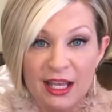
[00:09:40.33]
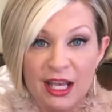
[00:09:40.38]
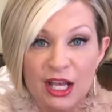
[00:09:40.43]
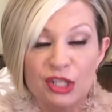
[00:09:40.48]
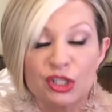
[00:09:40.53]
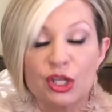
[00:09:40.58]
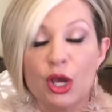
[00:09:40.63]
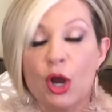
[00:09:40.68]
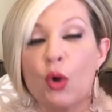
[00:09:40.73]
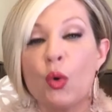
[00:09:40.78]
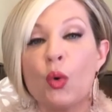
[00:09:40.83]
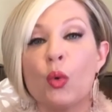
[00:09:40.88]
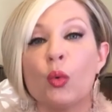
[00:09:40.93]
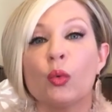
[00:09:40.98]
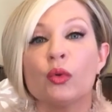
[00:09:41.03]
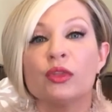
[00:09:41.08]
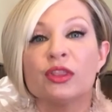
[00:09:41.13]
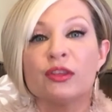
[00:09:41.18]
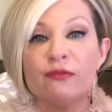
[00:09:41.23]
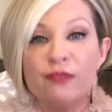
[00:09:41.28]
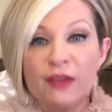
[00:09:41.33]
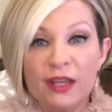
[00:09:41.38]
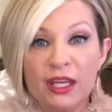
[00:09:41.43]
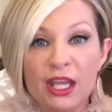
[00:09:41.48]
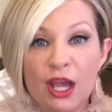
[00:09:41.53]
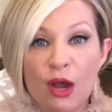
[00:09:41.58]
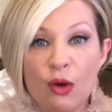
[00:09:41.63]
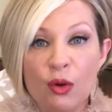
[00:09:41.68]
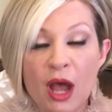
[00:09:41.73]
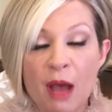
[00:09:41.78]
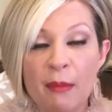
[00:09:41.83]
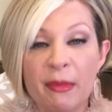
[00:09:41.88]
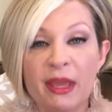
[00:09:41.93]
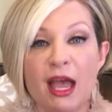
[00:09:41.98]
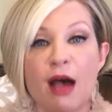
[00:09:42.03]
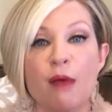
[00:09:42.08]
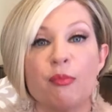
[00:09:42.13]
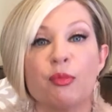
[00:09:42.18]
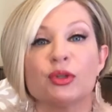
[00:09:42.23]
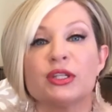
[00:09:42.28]
So the video coming
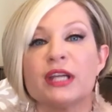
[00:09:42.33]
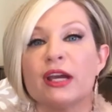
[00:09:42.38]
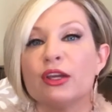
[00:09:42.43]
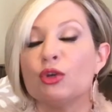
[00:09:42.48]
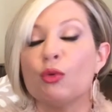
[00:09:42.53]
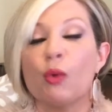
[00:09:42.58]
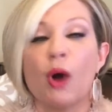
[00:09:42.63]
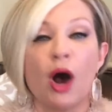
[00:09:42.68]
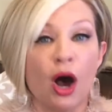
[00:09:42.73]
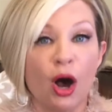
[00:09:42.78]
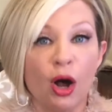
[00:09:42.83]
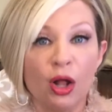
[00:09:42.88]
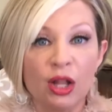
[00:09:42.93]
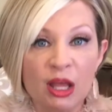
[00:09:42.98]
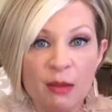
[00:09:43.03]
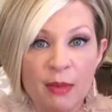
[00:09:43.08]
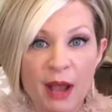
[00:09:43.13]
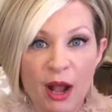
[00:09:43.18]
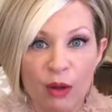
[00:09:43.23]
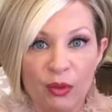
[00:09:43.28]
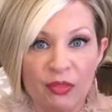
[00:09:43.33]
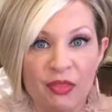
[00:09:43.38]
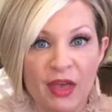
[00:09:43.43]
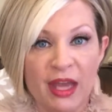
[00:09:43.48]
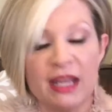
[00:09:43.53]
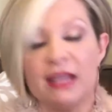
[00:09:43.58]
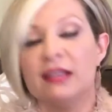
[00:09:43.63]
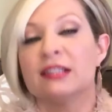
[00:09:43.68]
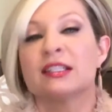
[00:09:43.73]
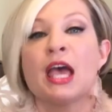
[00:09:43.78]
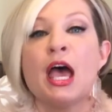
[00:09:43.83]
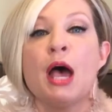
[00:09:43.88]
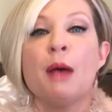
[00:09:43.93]
up will tell you all about what that is,